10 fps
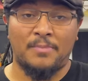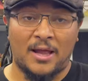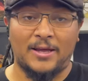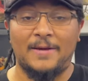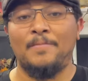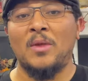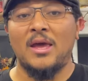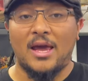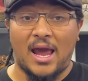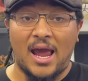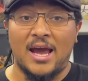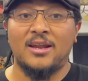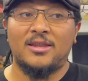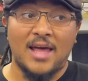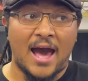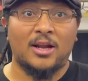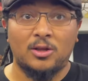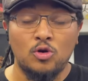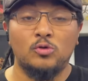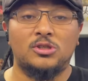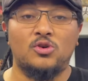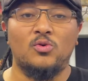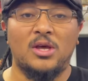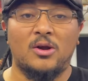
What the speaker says: belly, and that alludes to the